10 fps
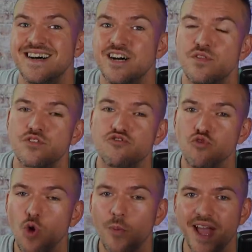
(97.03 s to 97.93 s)
The
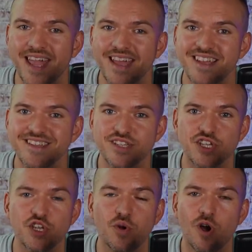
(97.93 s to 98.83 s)
drawback
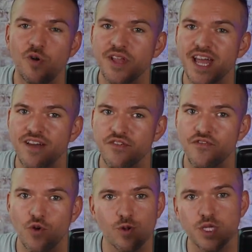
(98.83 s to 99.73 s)
is you only have a
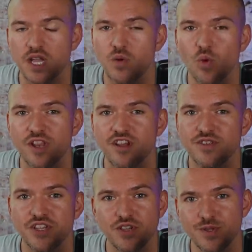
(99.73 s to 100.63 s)
4-second window
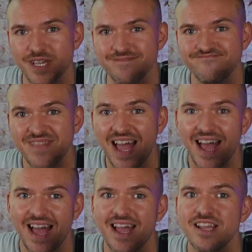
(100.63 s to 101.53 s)
to use it,
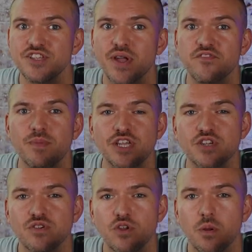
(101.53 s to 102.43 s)
and you have to make
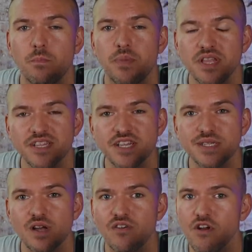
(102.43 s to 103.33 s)
sure your
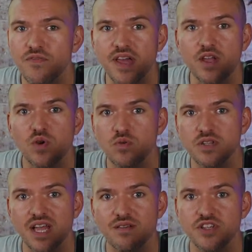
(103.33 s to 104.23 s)
abilities are off their
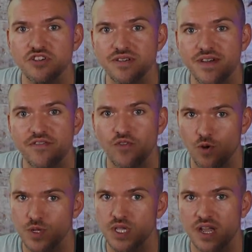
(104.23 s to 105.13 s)
cooldown during that
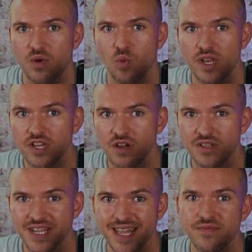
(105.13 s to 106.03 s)
4-second window
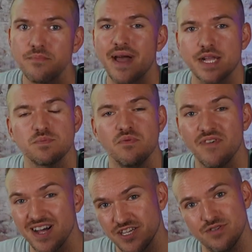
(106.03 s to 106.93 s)
to get the maximum
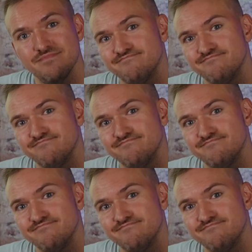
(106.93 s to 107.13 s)
value.